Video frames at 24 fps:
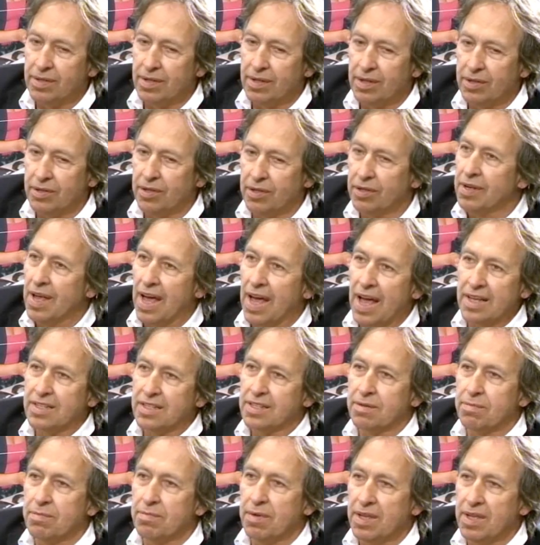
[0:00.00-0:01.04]
don't ask
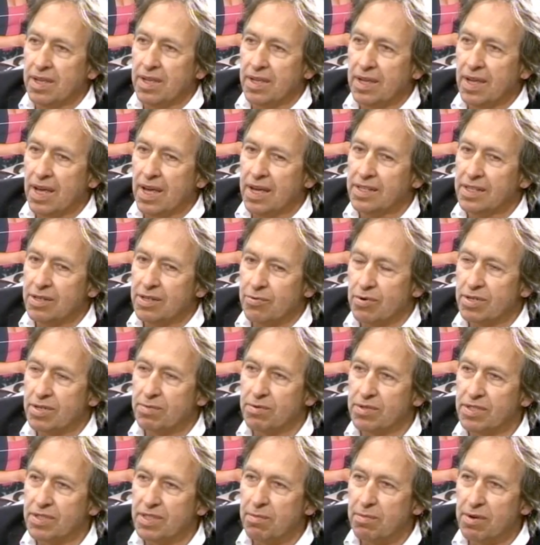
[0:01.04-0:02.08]
me any
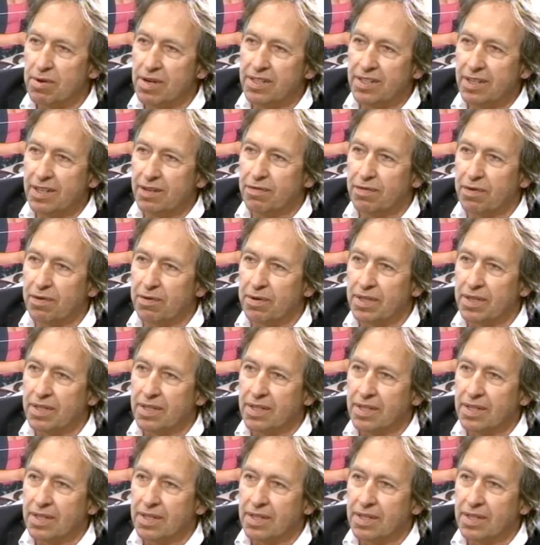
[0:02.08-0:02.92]
responsibility for it.